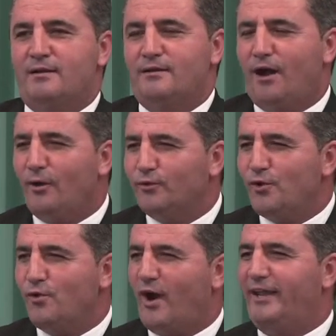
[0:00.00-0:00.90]
How do
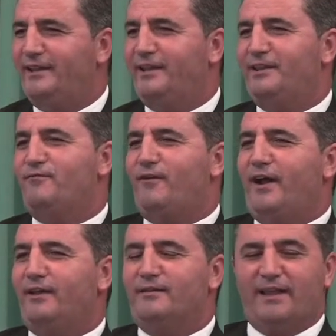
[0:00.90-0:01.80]
you
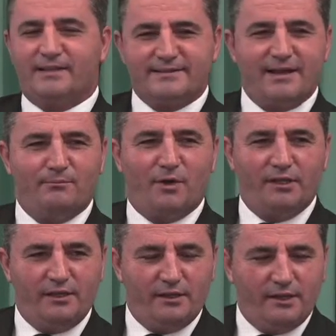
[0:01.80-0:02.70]
identify that
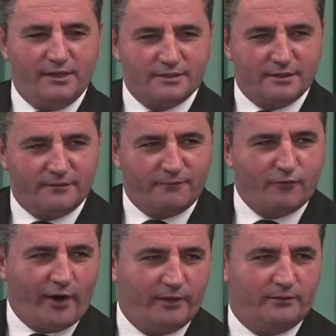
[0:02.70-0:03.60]
somebody is a
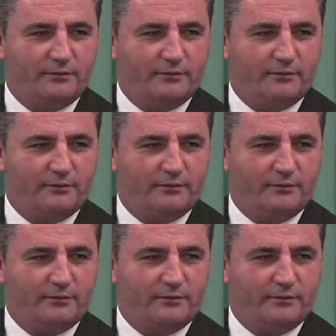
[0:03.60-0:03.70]
friend?